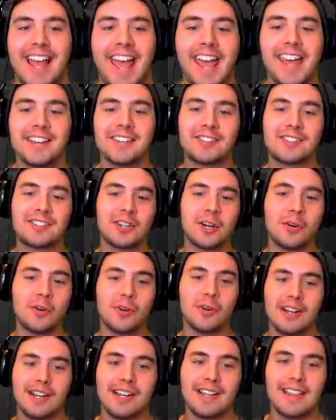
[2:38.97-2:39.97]
And
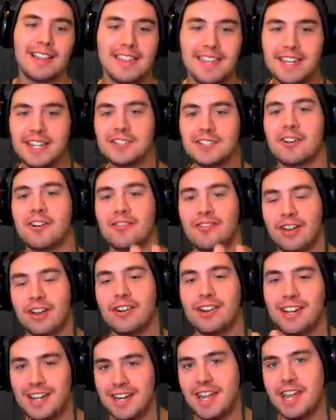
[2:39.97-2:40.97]
so these are
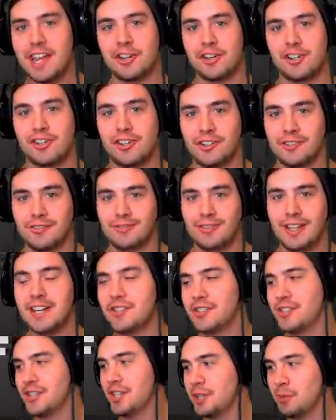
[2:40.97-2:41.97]
very niche in
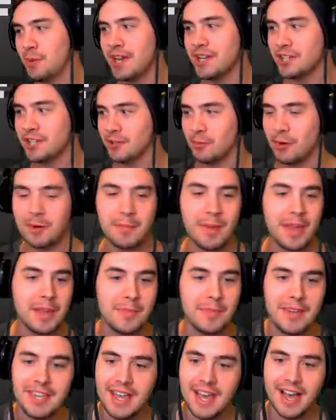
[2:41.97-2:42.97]
a situation where
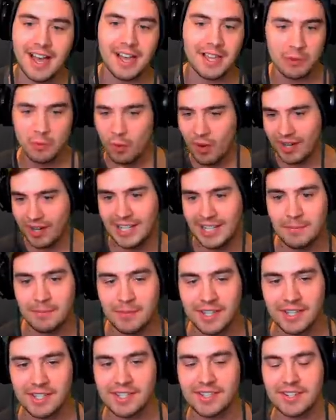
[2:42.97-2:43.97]
maybe uh, you want to keep
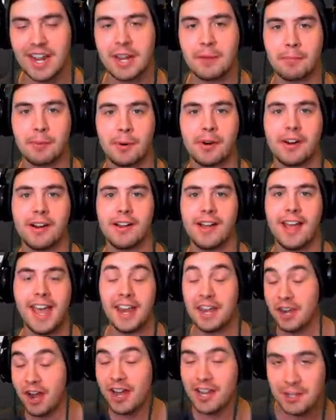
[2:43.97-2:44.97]
this sniper
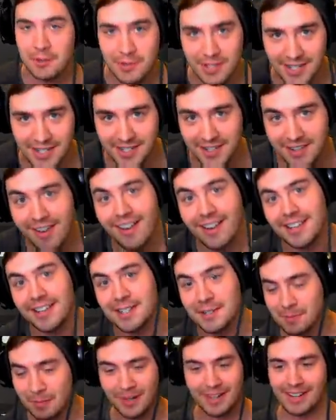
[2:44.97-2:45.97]
and not use
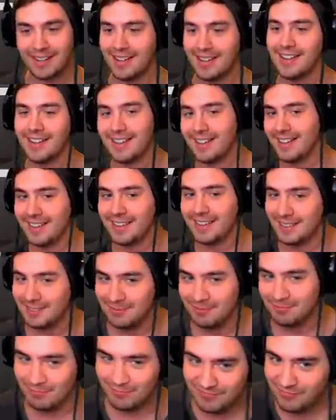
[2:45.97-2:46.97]
Izanagis. But
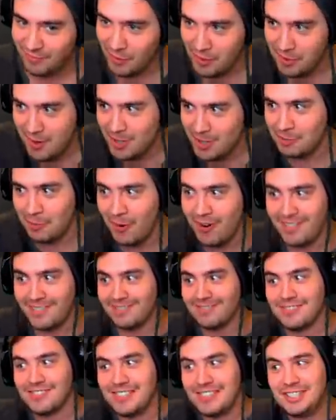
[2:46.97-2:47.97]
for the most
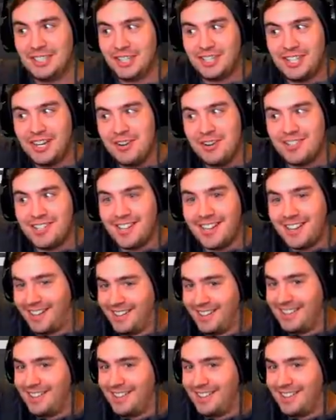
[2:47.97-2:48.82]
part, just use it.